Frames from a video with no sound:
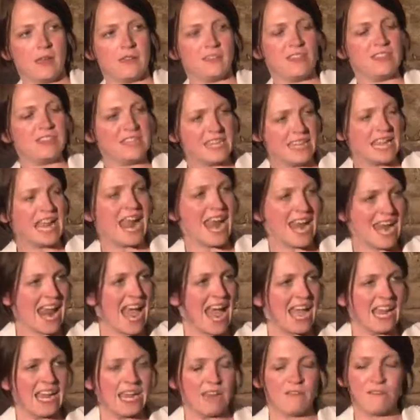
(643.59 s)
the
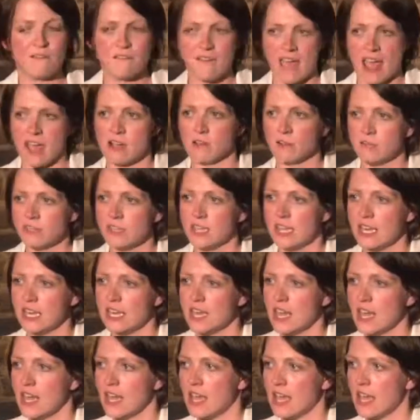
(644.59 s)
DNA found in